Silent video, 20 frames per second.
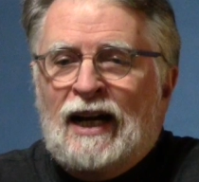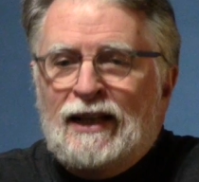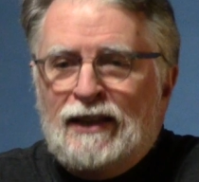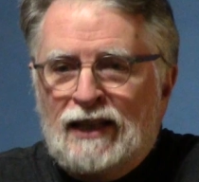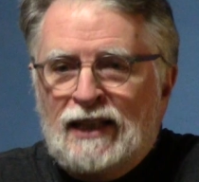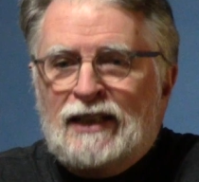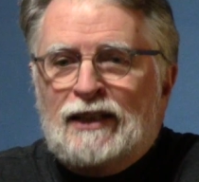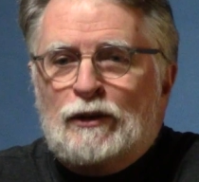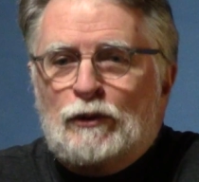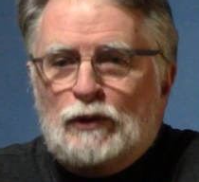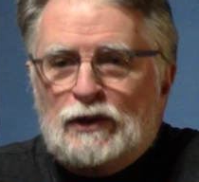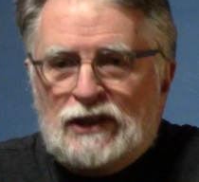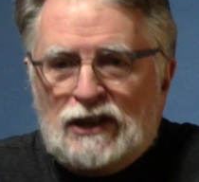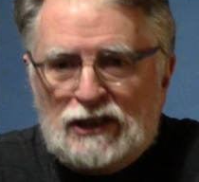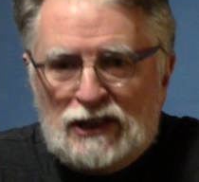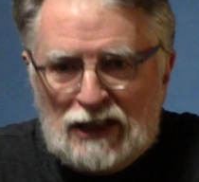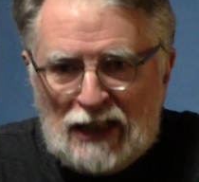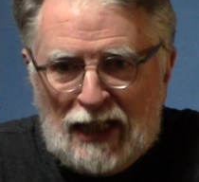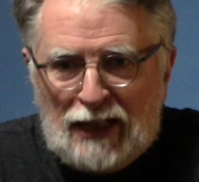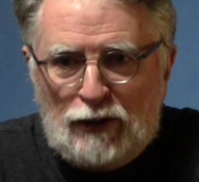I think it was a
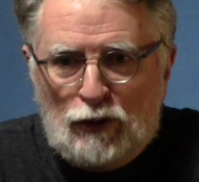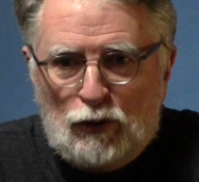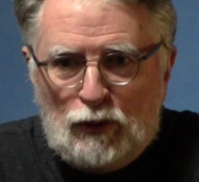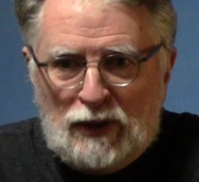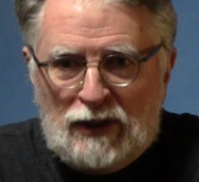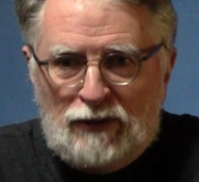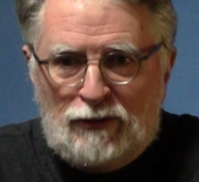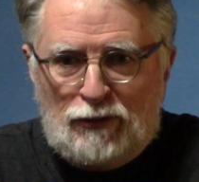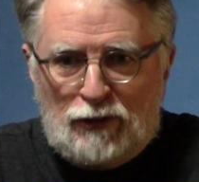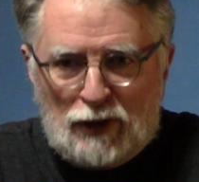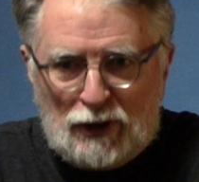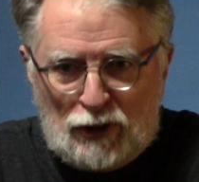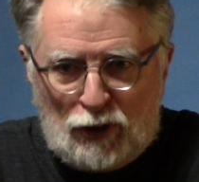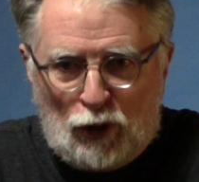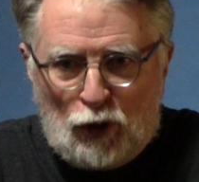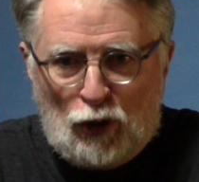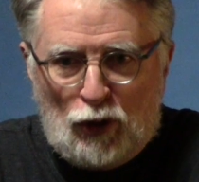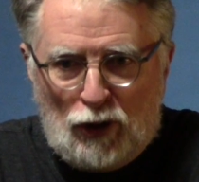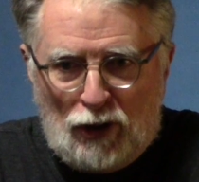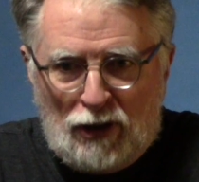genuine
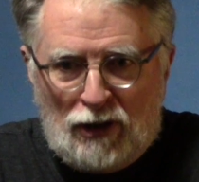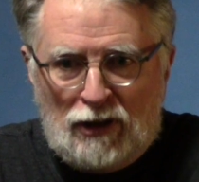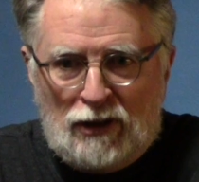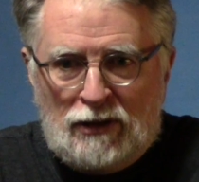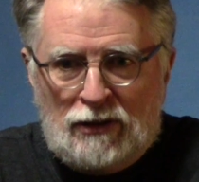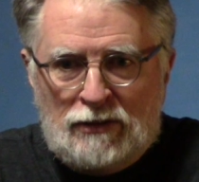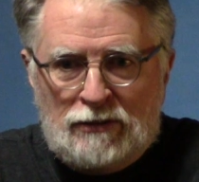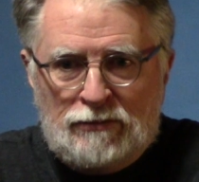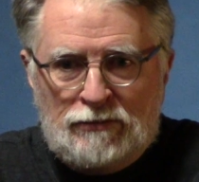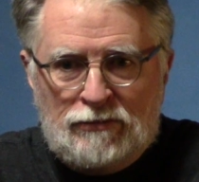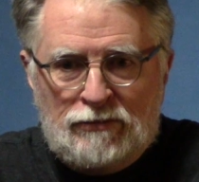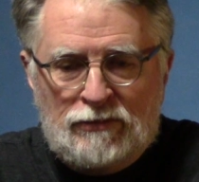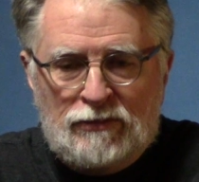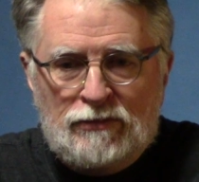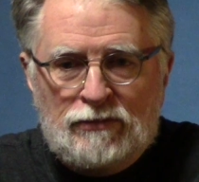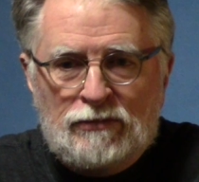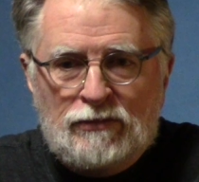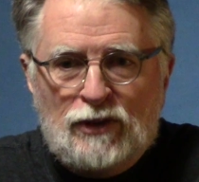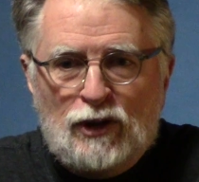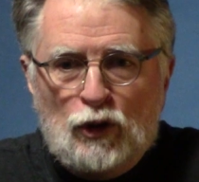fraternal
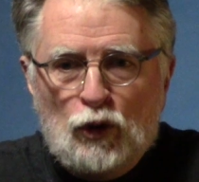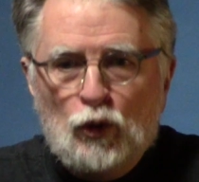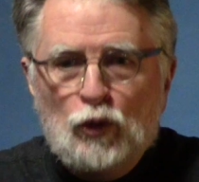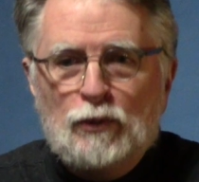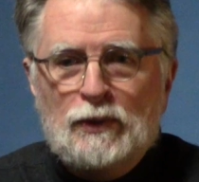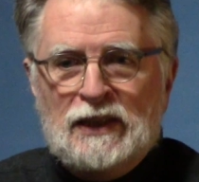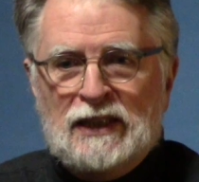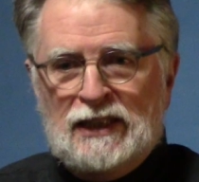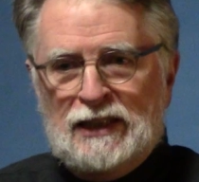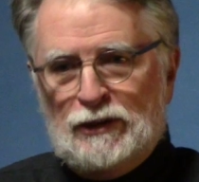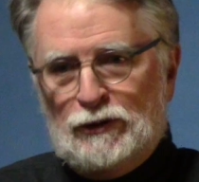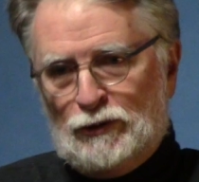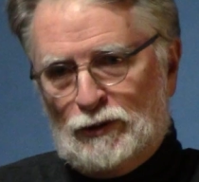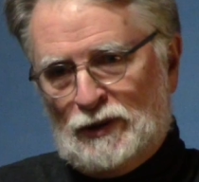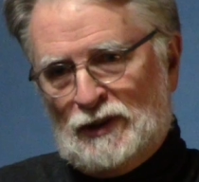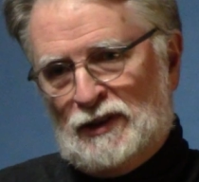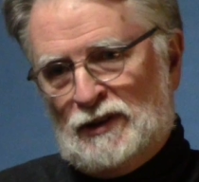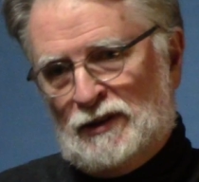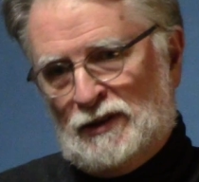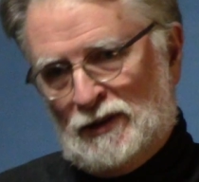human
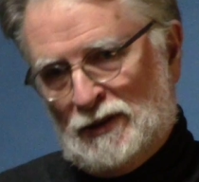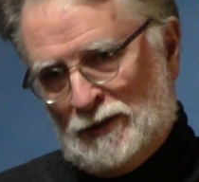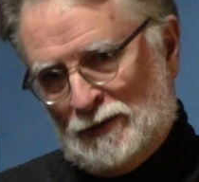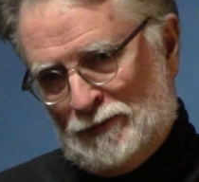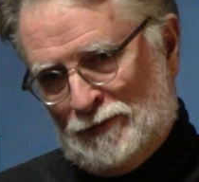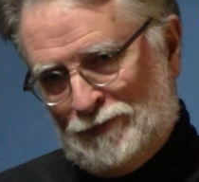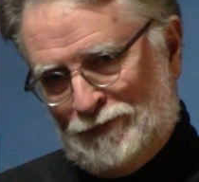interest